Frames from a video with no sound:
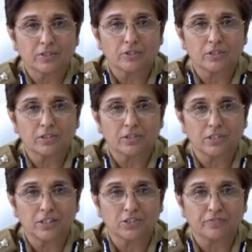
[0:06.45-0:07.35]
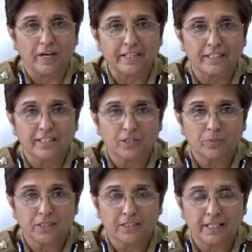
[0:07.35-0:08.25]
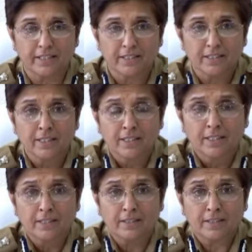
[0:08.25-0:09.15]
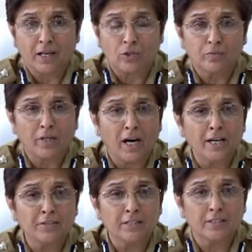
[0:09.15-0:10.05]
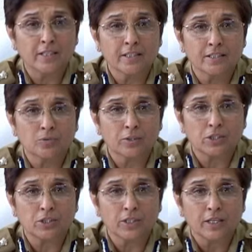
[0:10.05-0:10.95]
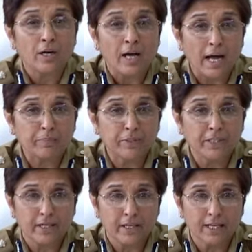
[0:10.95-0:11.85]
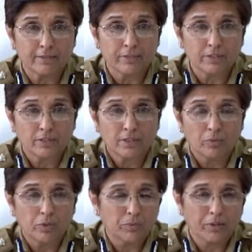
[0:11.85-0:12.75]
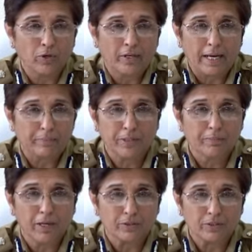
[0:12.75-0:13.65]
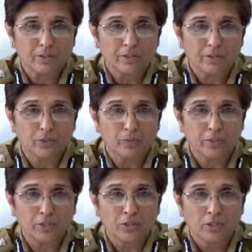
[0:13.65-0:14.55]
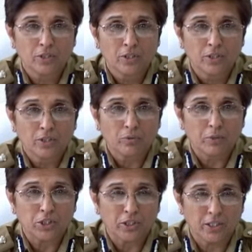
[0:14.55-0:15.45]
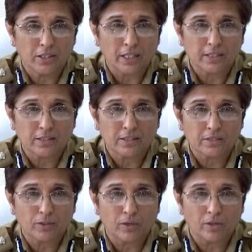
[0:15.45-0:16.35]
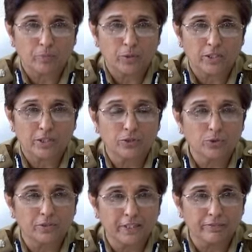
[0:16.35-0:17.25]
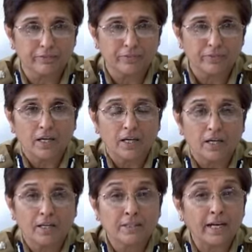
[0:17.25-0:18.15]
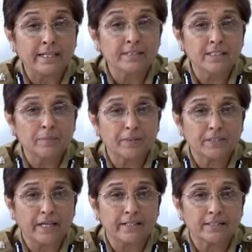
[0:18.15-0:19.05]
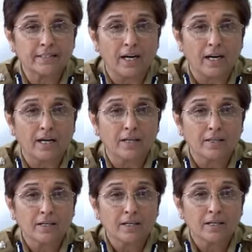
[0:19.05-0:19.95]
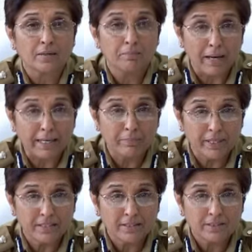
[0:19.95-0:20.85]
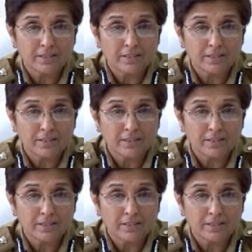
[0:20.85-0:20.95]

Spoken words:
It was a research finding which said that out of 100 things which happen in our lives, which we are not happy about, which hurt us or put us into grief, 90% are man-made